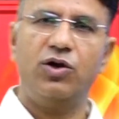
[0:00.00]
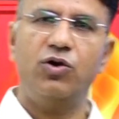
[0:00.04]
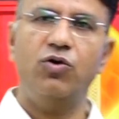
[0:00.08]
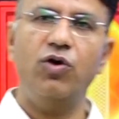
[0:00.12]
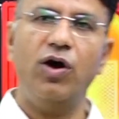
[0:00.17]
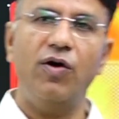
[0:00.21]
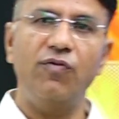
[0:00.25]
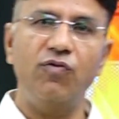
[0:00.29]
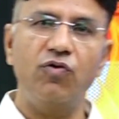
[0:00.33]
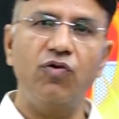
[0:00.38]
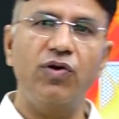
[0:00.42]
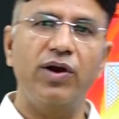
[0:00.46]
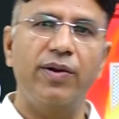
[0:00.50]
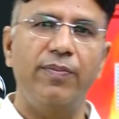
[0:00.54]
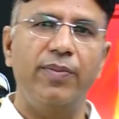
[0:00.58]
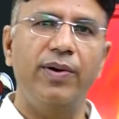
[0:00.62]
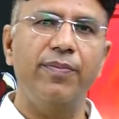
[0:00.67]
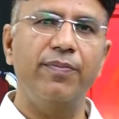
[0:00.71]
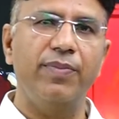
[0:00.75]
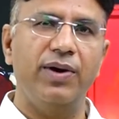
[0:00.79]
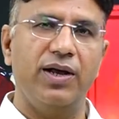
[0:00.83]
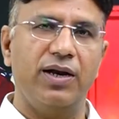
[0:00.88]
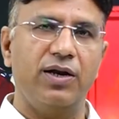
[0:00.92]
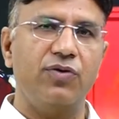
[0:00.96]
You have to
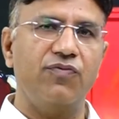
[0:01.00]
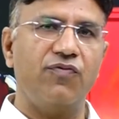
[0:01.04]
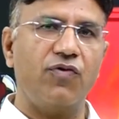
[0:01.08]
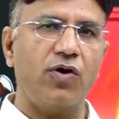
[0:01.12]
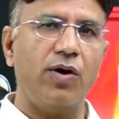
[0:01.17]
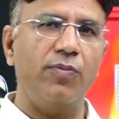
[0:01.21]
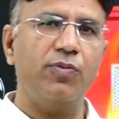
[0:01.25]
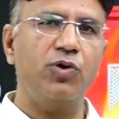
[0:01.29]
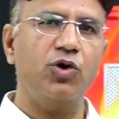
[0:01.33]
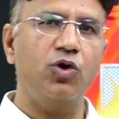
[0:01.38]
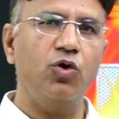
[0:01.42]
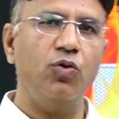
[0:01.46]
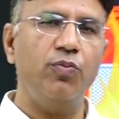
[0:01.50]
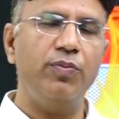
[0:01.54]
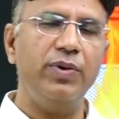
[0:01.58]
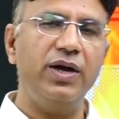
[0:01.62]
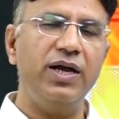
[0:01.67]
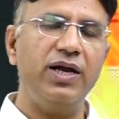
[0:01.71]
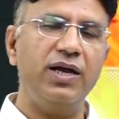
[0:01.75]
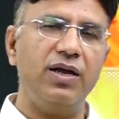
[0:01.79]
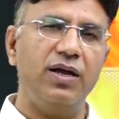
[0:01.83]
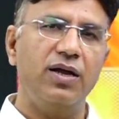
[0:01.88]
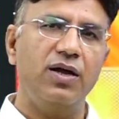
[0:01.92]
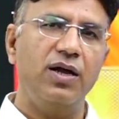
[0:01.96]
remember from
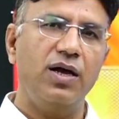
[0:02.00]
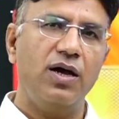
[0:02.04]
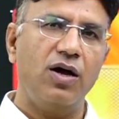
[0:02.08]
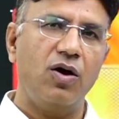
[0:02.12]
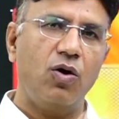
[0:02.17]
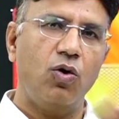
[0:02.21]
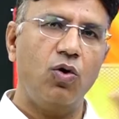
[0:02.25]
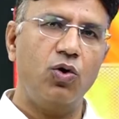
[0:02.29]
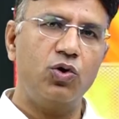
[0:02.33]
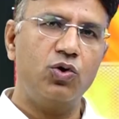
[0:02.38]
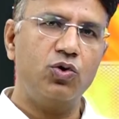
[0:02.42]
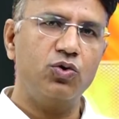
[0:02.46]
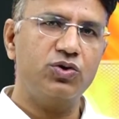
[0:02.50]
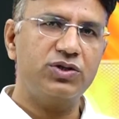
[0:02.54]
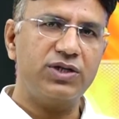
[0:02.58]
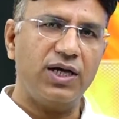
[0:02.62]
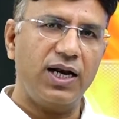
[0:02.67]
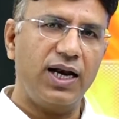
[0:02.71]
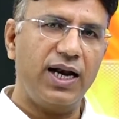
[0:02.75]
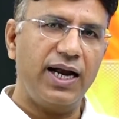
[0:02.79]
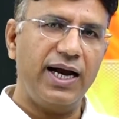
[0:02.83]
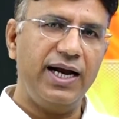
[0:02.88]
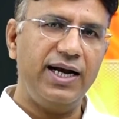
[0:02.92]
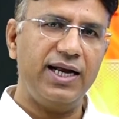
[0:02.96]
cumene, O2
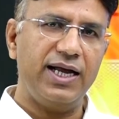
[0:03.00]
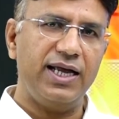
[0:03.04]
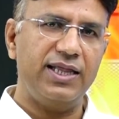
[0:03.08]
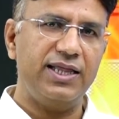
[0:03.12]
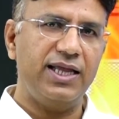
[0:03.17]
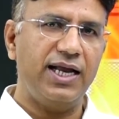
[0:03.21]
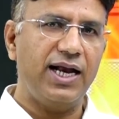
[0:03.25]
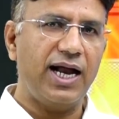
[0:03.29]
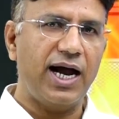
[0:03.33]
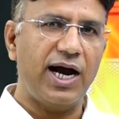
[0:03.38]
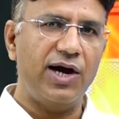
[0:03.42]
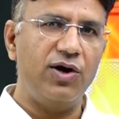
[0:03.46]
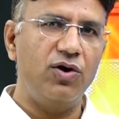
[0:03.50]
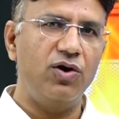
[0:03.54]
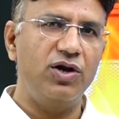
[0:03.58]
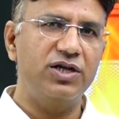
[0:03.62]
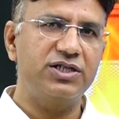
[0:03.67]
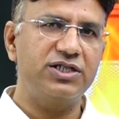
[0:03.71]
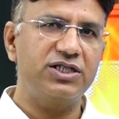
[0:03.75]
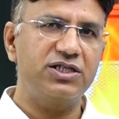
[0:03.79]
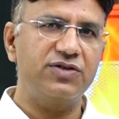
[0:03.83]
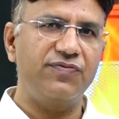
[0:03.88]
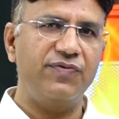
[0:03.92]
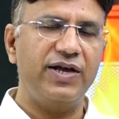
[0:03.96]
sunlight, and then
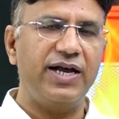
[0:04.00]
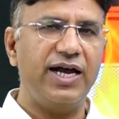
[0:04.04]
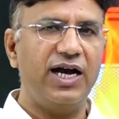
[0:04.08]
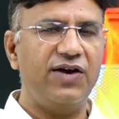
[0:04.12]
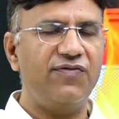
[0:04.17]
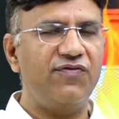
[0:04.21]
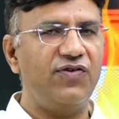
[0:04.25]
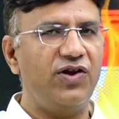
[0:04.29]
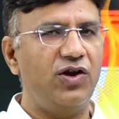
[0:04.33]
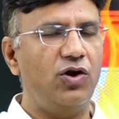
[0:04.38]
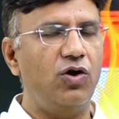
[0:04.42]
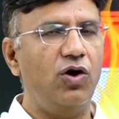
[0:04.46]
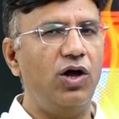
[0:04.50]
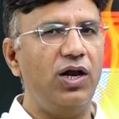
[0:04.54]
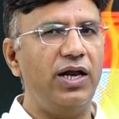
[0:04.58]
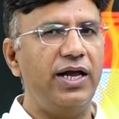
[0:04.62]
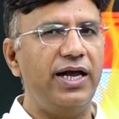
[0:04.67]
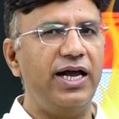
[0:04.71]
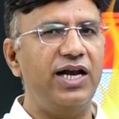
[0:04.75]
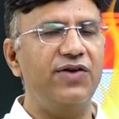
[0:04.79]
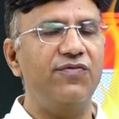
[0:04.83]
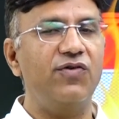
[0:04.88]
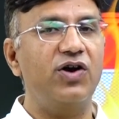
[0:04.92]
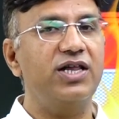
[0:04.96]
hydrolysis we get phenol,
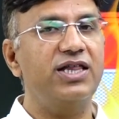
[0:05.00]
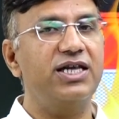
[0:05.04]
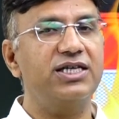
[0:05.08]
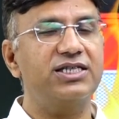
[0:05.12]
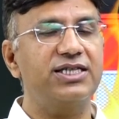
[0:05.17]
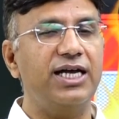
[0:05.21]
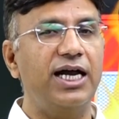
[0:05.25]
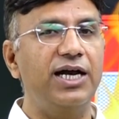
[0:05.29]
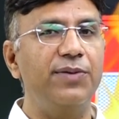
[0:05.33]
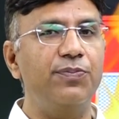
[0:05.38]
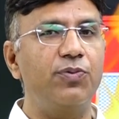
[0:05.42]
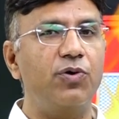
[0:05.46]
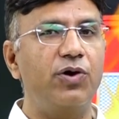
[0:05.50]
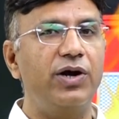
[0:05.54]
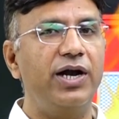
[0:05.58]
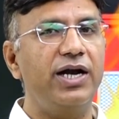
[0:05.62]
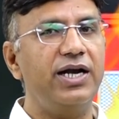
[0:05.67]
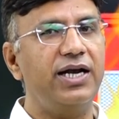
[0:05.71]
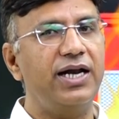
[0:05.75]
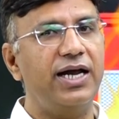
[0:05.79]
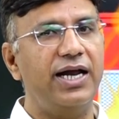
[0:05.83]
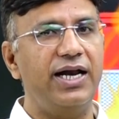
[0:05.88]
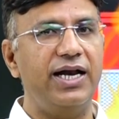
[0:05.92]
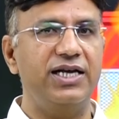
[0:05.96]
and what is the side
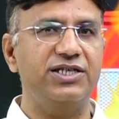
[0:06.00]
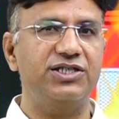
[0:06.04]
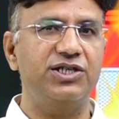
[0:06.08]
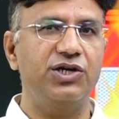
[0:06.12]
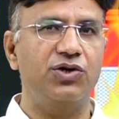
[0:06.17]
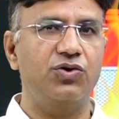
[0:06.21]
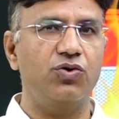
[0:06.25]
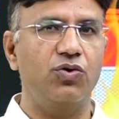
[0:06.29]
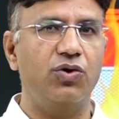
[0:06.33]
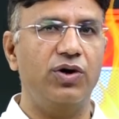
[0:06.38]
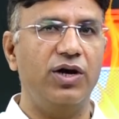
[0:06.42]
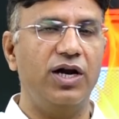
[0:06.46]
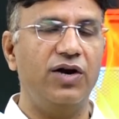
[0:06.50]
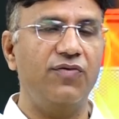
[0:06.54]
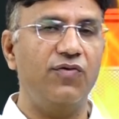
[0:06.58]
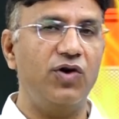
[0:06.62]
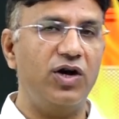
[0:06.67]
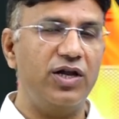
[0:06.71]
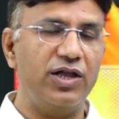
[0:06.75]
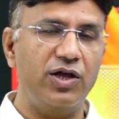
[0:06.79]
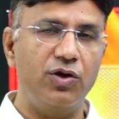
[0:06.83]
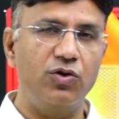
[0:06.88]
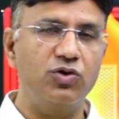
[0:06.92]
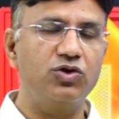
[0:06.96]
product? And acetone. And what
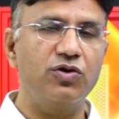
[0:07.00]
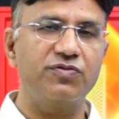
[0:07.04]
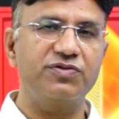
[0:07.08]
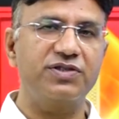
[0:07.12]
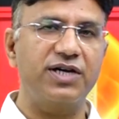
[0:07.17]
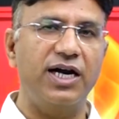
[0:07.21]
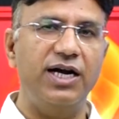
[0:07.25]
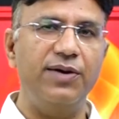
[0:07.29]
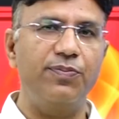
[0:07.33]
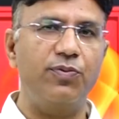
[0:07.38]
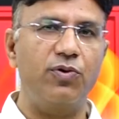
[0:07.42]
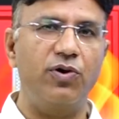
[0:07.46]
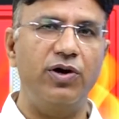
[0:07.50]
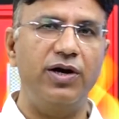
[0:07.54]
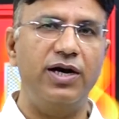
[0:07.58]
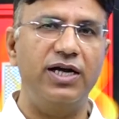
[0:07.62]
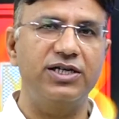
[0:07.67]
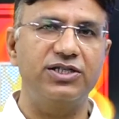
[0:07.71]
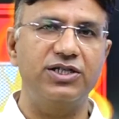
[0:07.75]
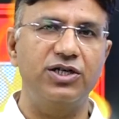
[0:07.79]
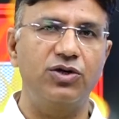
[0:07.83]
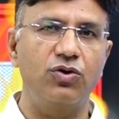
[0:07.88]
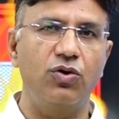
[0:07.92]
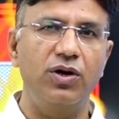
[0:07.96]
is the use of side product
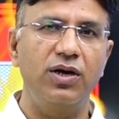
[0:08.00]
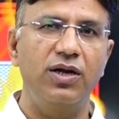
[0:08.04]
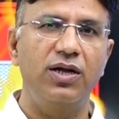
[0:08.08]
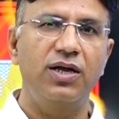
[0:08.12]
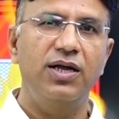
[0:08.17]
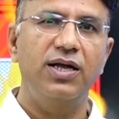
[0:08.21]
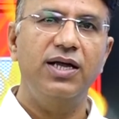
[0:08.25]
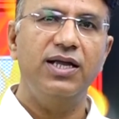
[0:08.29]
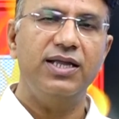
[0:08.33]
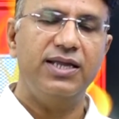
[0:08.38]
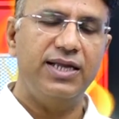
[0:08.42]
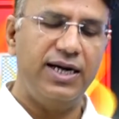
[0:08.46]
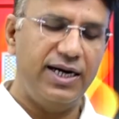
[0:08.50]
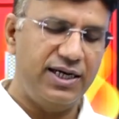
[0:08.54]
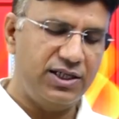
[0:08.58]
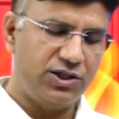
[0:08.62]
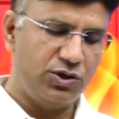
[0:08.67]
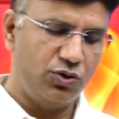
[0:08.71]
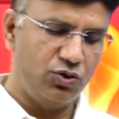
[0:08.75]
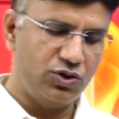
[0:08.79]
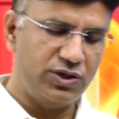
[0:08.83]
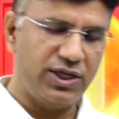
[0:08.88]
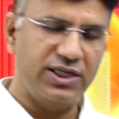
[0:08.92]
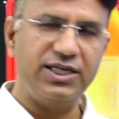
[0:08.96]
acetone? That is
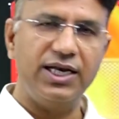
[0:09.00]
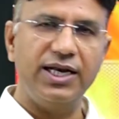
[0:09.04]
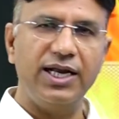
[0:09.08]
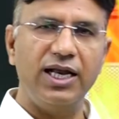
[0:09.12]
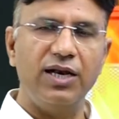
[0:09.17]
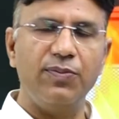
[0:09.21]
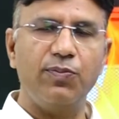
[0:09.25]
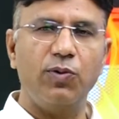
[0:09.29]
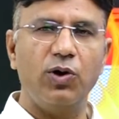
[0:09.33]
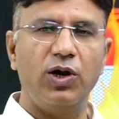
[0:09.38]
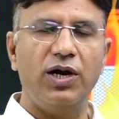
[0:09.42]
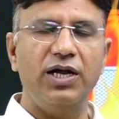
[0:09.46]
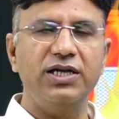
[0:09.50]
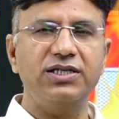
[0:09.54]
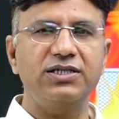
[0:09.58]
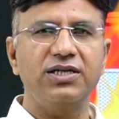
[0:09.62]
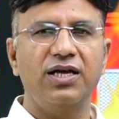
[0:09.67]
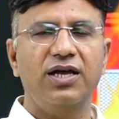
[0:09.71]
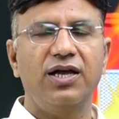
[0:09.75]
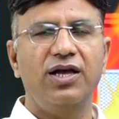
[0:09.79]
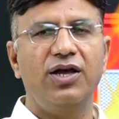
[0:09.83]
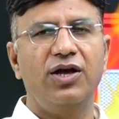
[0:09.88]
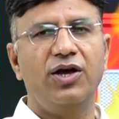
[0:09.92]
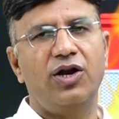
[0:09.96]
used as a nail polish
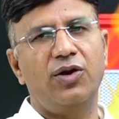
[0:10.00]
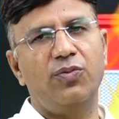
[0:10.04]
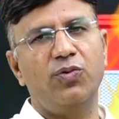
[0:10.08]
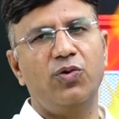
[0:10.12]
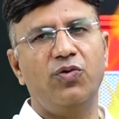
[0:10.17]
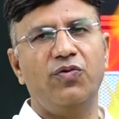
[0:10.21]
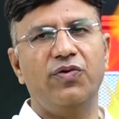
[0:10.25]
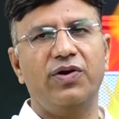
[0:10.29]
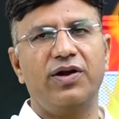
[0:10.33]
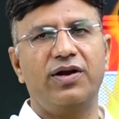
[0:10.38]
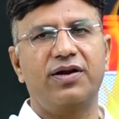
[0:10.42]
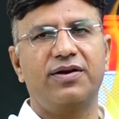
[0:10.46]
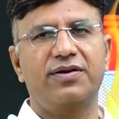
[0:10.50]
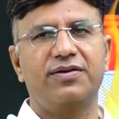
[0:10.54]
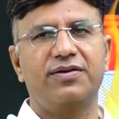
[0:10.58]
remover.